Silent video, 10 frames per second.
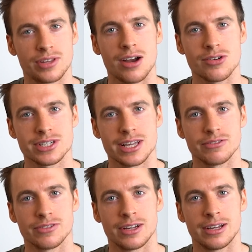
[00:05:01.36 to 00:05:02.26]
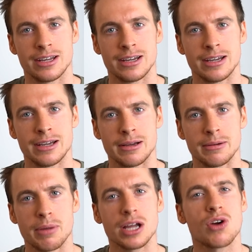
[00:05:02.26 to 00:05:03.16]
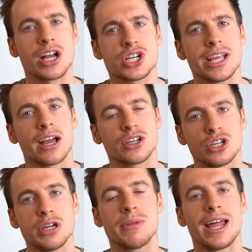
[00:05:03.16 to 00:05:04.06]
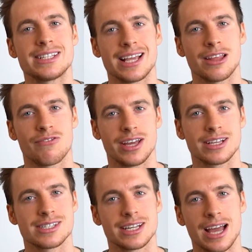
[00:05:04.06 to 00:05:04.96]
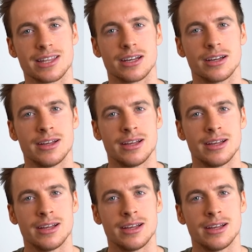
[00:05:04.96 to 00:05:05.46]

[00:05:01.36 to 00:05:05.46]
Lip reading: narrative. By gradually accumulating the figures together,